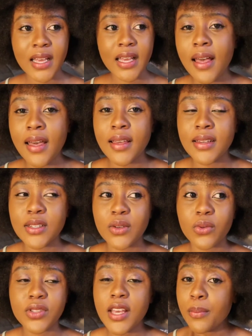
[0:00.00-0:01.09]
And
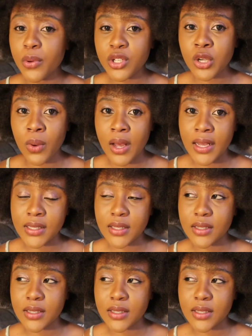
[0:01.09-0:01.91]
temperature wise,